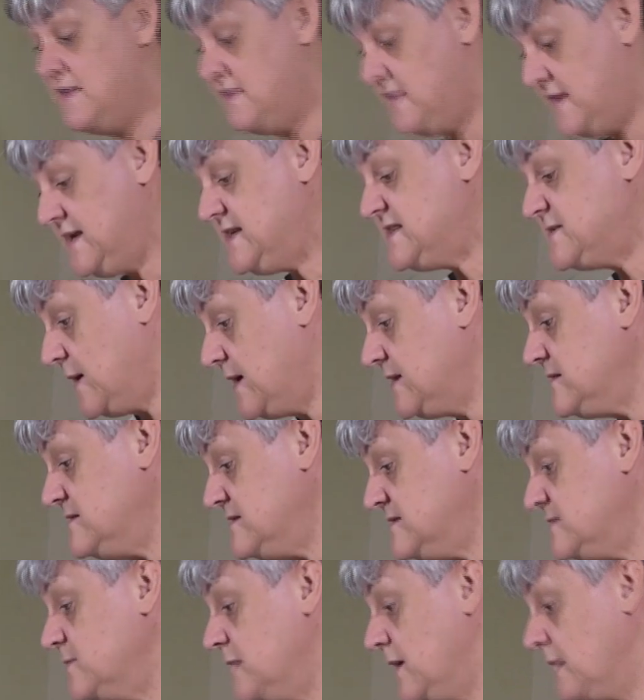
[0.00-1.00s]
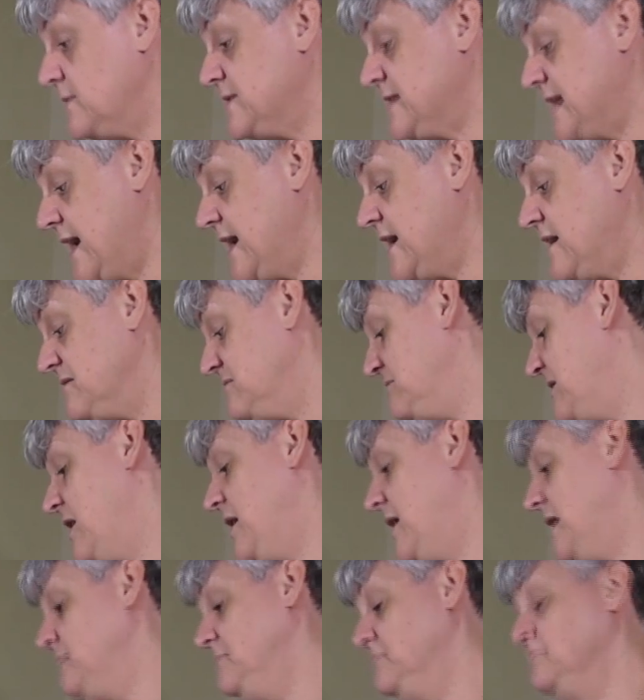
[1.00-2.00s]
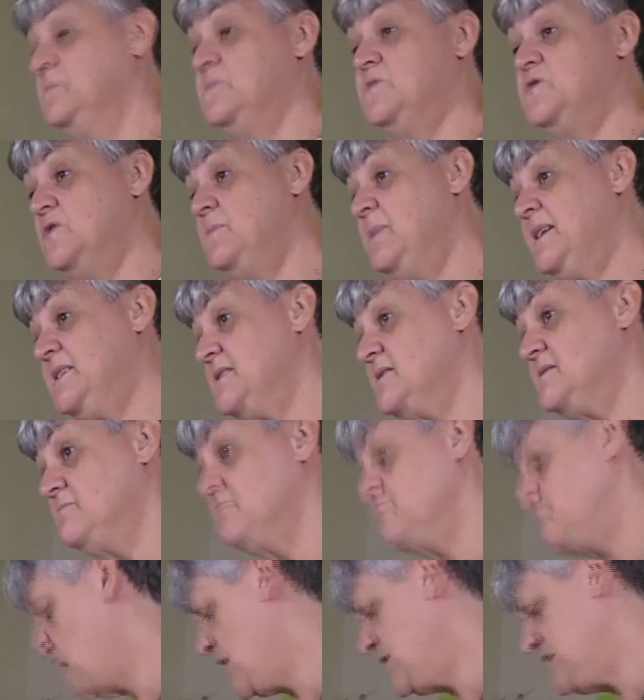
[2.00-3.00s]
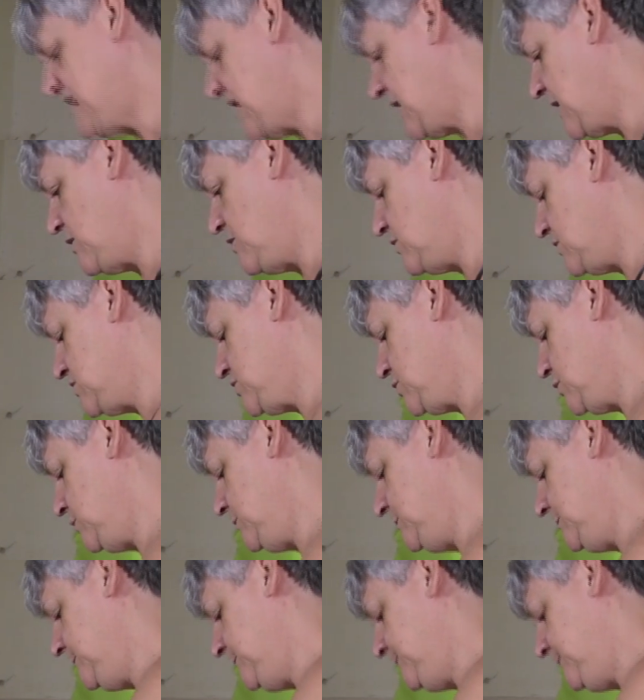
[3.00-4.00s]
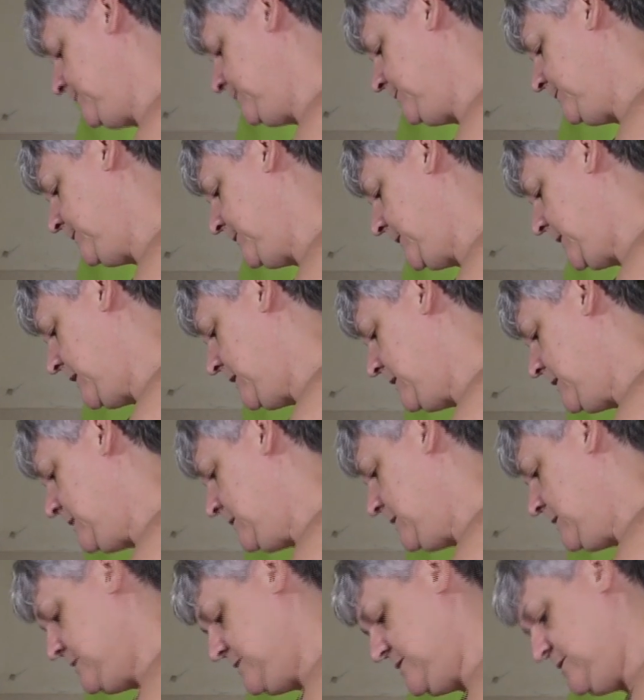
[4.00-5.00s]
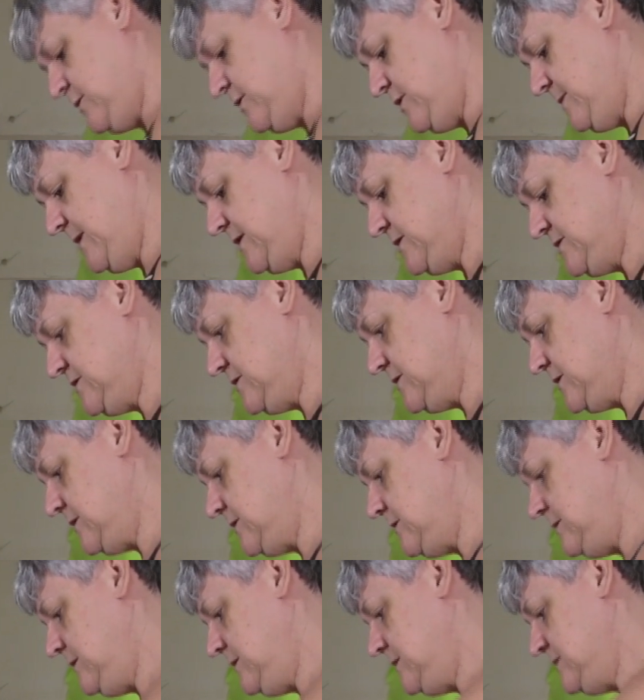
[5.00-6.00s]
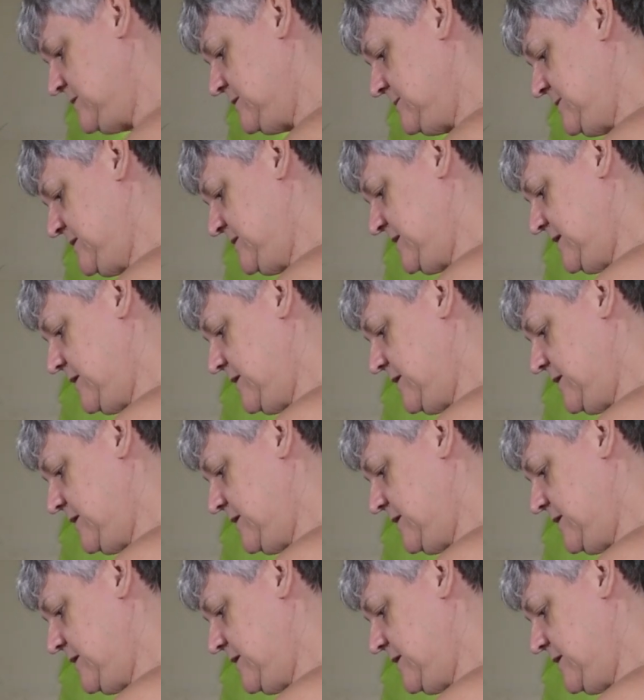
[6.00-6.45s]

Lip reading: These ones will take, I don't know, 2 minutes, won't take long at all. So what I'm going to do is I'm just